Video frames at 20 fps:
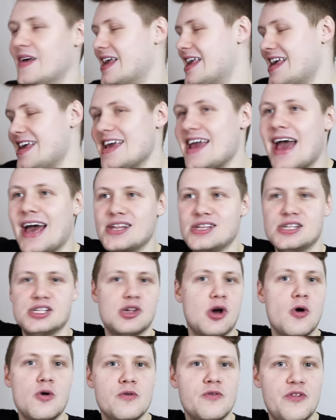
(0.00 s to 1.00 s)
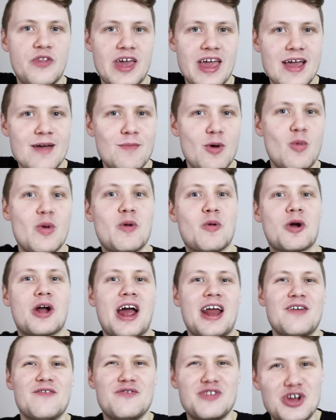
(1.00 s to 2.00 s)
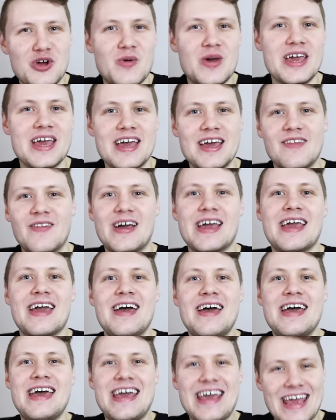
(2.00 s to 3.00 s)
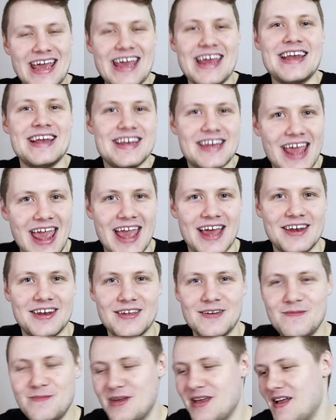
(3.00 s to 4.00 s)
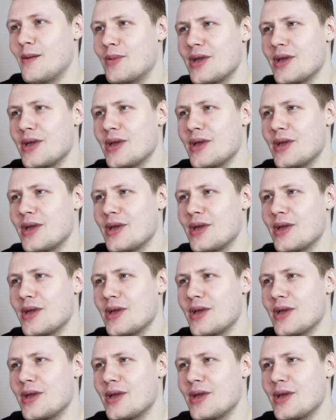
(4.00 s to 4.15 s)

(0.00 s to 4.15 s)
Like, he has his own thing, but we were kind of doing it like in tandem.